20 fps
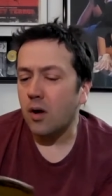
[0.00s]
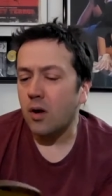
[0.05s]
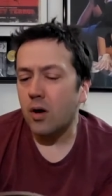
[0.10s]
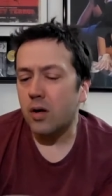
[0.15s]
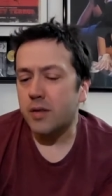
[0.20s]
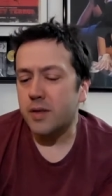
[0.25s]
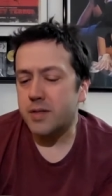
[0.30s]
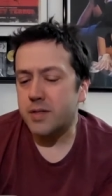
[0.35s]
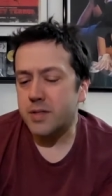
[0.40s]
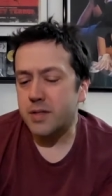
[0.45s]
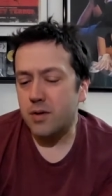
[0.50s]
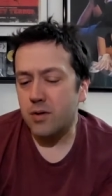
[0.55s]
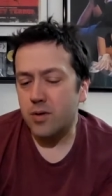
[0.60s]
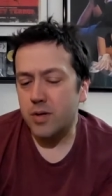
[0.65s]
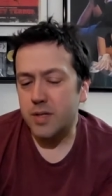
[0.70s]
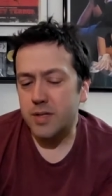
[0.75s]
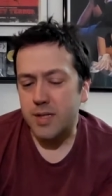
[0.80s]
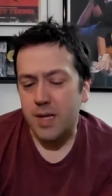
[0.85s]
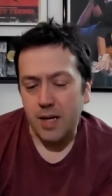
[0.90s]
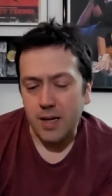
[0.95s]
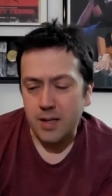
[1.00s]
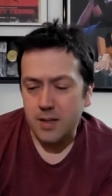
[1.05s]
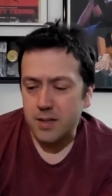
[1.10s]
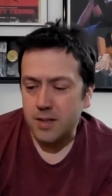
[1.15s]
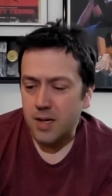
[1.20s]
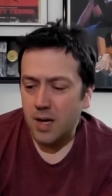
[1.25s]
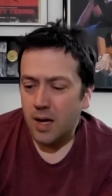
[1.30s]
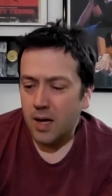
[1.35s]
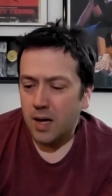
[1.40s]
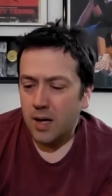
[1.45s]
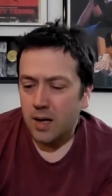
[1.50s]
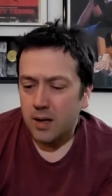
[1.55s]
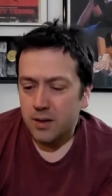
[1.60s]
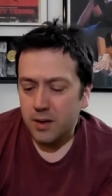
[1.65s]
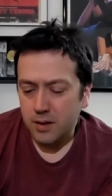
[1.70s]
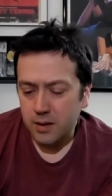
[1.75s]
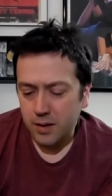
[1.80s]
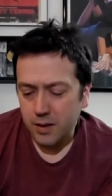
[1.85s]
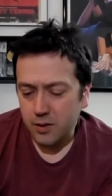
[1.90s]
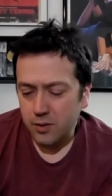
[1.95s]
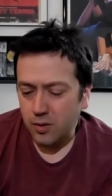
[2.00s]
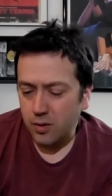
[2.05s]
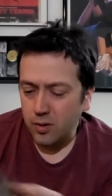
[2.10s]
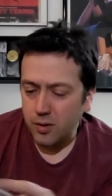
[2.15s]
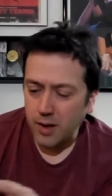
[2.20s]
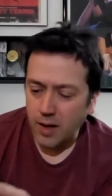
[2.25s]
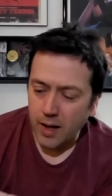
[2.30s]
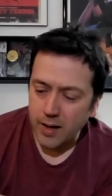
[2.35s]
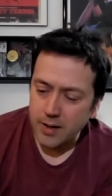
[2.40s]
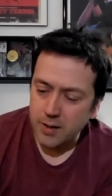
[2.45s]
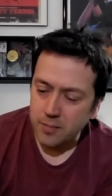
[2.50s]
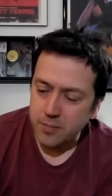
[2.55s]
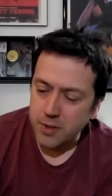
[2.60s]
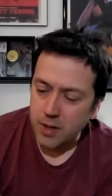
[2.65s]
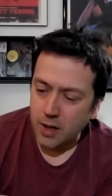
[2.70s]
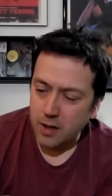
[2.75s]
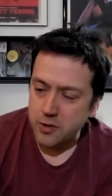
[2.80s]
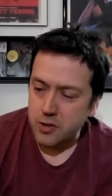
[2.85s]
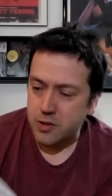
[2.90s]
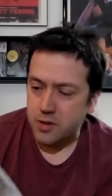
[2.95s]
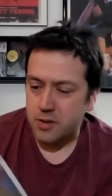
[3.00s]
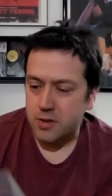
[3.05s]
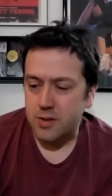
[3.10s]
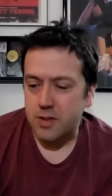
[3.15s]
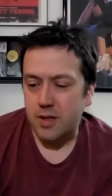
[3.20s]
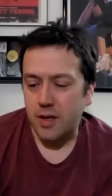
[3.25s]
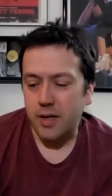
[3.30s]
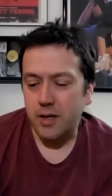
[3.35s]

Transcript: on this series is the little kind of touches.